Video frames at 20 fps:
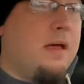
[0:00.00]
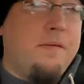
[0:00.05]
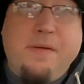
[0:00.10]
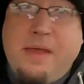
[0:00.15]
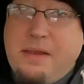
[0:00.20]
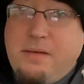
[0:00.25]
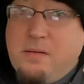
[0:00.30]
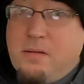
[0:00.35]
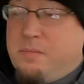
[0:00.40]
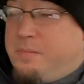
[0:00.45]
I've
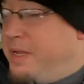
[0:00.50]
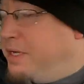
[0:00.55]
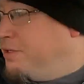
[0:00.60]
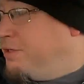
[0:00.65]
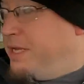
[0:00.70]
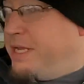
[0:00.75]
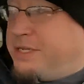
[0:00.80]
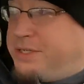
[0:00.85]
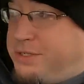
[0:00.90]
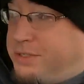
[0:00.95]
had no
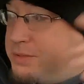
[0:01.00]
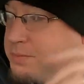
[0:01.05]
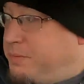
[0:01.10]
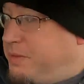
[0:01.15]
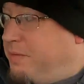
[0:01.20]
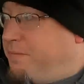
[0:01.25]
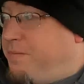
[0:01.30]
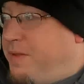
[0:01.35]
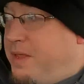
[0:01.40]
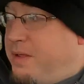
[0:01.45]
major issues
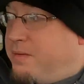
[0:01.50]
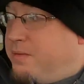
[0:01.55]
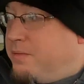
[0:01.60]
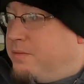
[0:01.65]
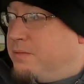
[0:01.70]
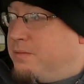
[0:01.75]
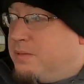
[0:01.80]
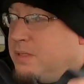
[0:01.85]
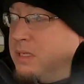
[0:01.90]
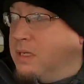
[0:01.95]
with the
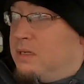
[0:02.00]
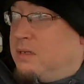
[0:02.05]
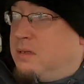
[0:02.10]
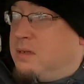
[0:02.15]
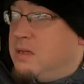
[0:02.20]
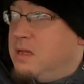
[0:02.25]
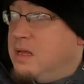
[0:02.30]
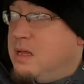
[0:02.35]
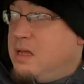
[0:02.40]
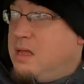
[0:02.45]
vehicle.
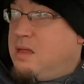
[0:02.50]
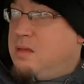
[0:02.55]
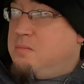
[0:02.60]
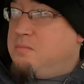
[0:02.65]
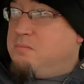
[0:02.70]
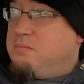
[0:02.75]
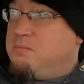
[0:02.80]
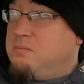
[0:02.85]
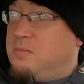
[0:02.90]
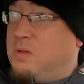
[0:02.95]

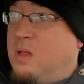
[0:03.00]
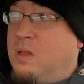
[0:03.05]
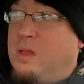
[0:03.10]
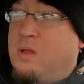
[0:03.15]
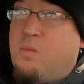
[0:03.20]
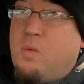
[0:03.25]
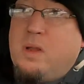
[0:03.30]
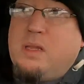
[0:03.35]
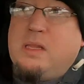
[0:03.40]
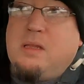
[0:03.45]

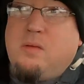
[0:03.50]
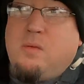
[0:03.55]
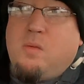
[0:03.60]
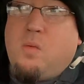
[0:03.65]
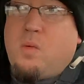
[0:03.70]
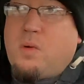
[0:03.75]
Only one little